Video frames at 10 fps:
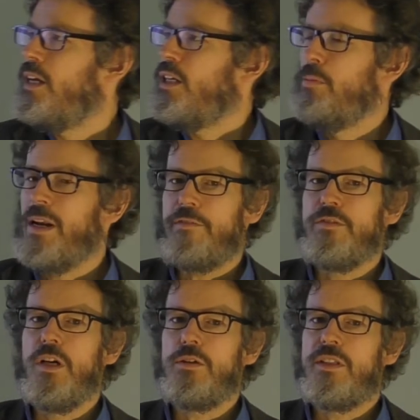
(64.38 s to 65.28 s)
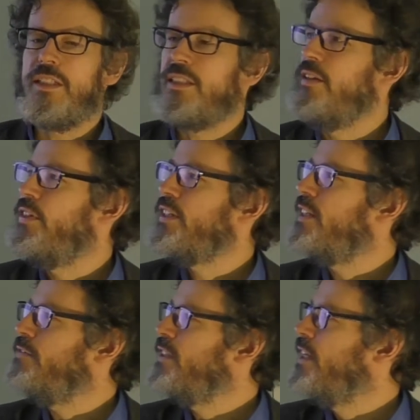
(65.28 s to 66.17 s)
You will have noticed in this
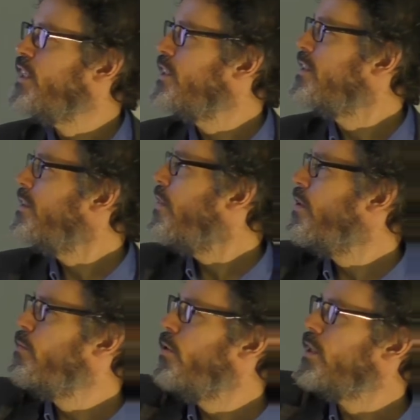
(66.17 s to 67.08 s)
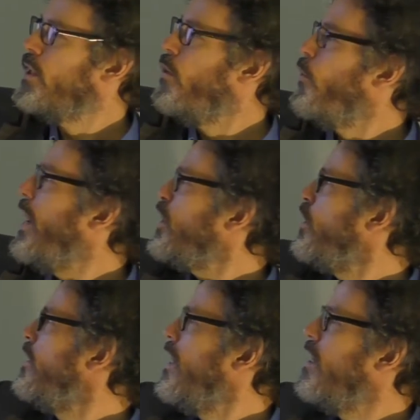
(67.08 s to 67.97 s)
definition the word
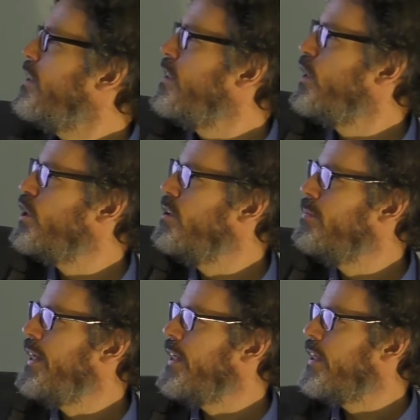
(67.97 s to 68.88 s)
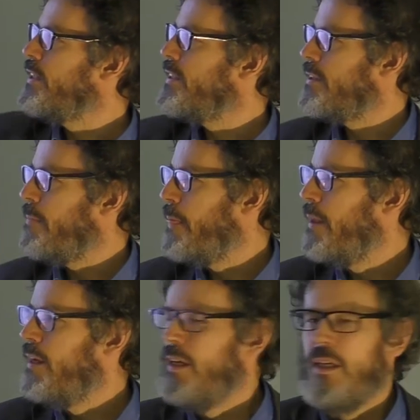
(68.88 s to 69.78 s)
rational decision makers.
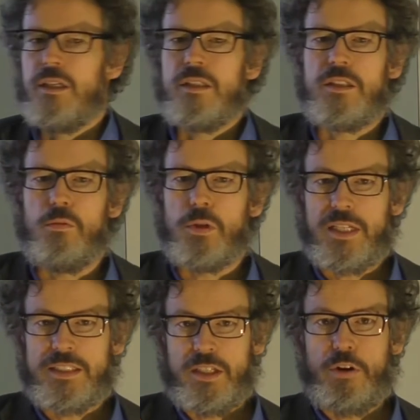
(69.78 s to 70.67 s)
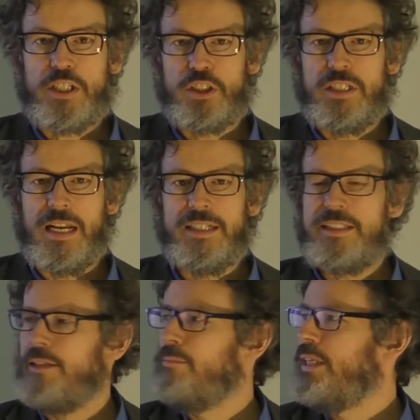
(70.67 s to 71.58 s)
So what does
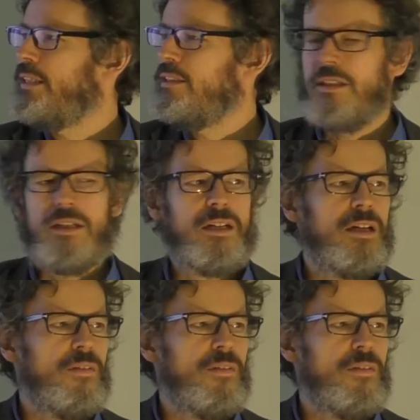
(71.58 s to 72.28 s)
rationality mean?